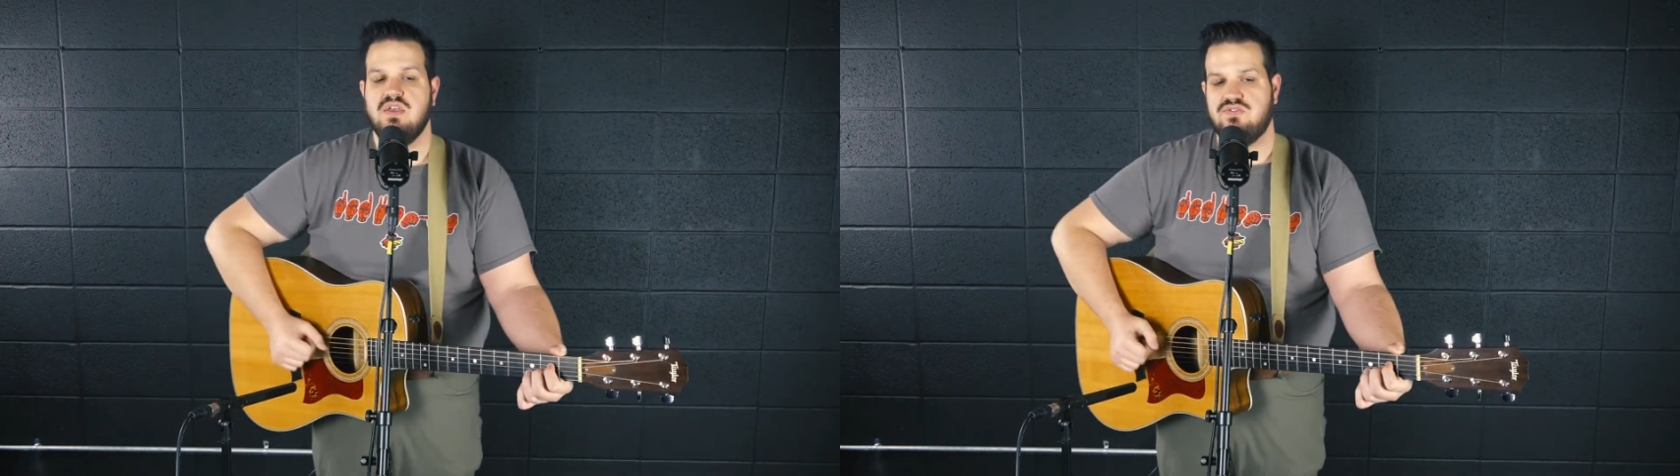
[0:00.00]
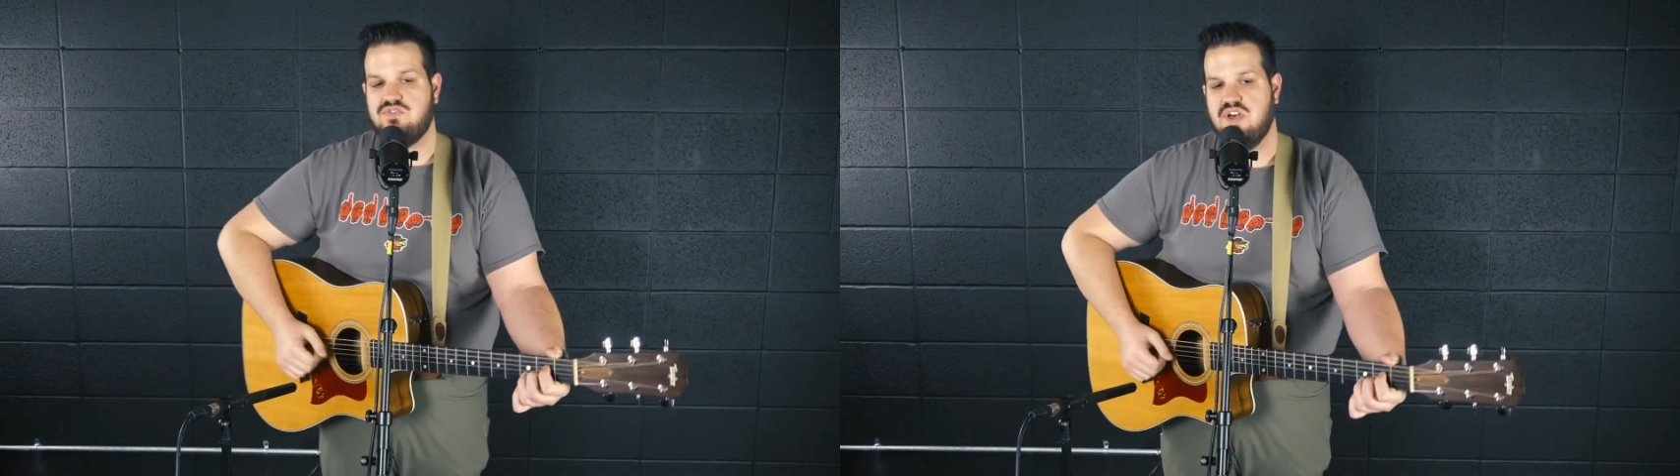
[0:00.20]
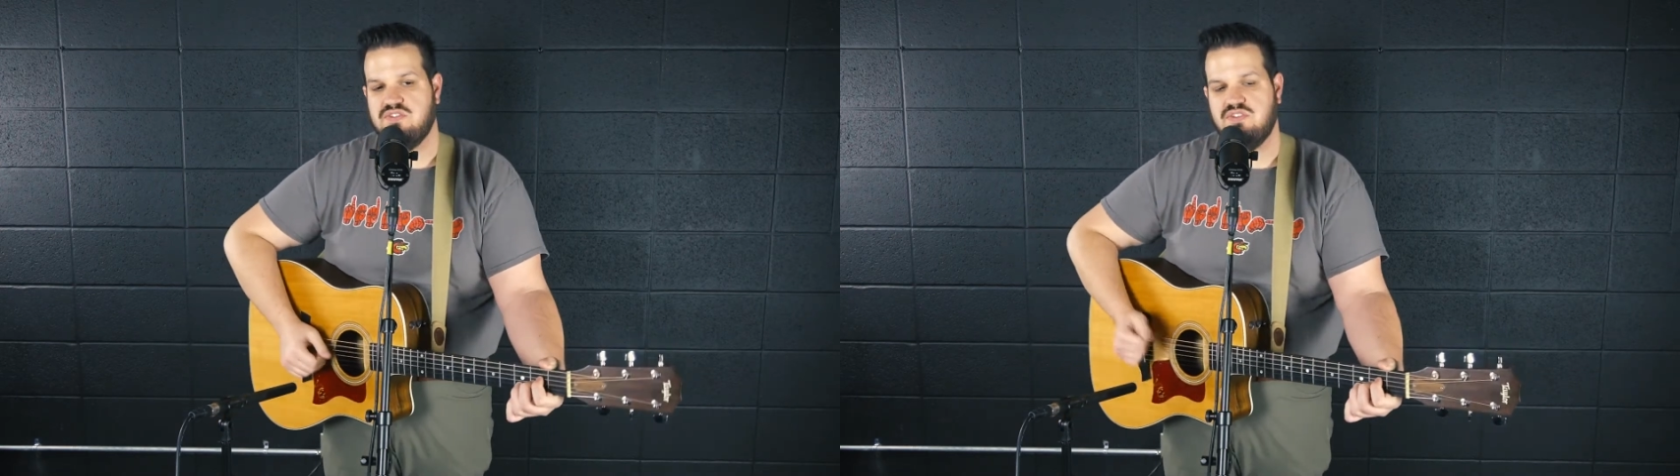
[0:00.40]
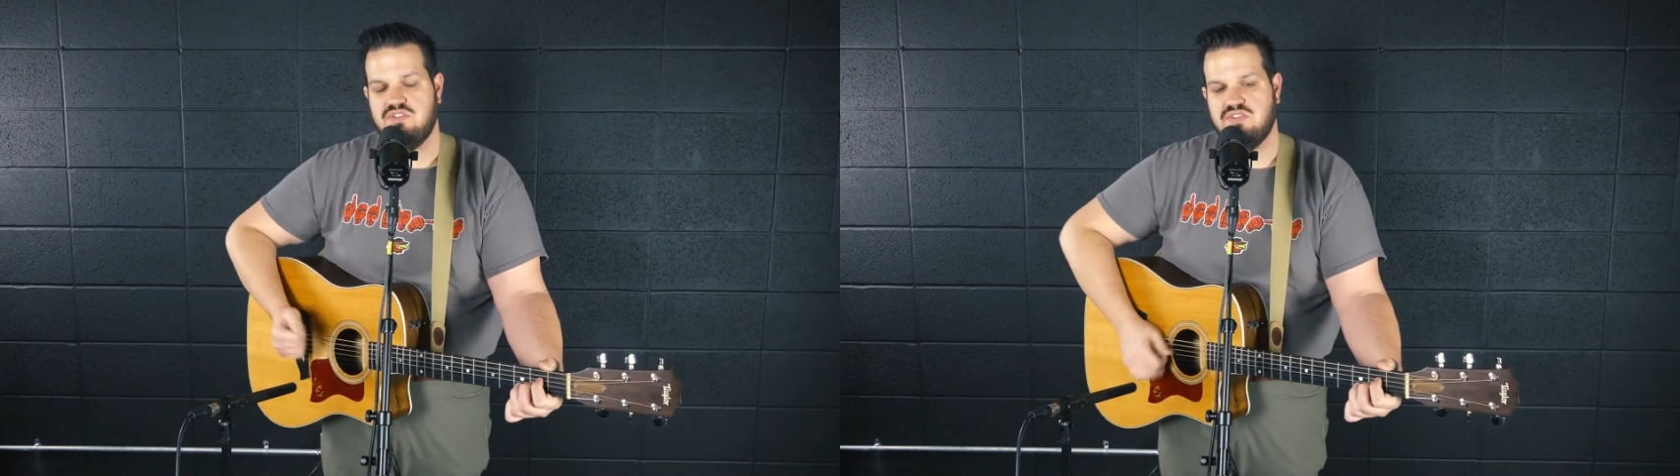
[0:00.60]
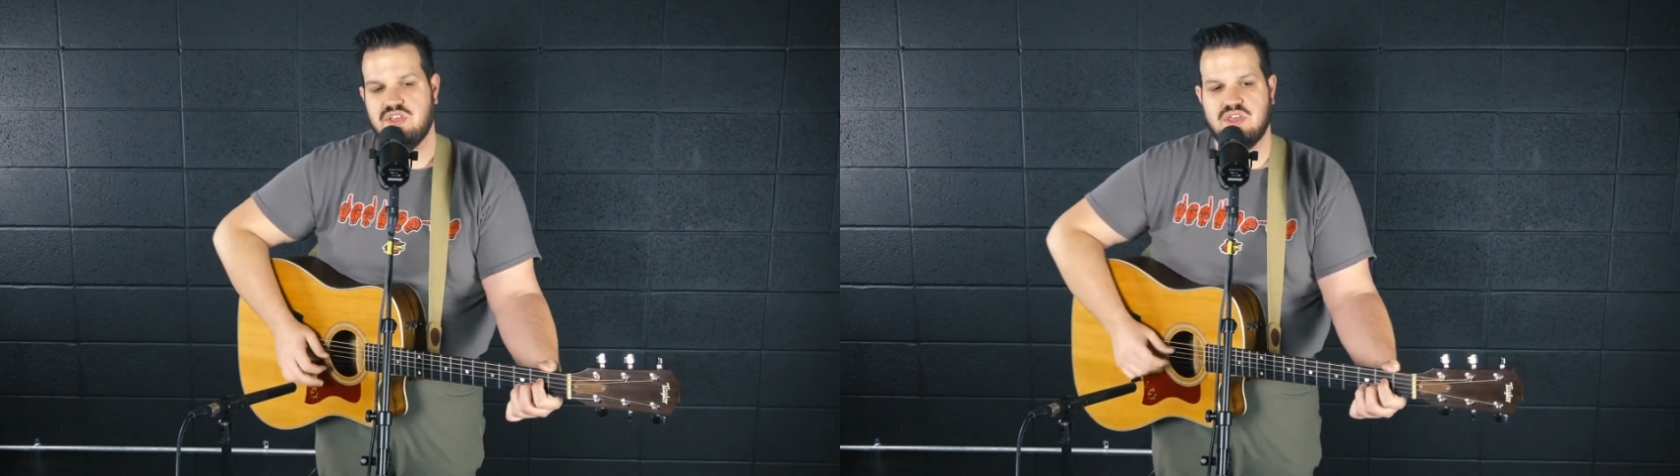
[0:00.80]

as fast as they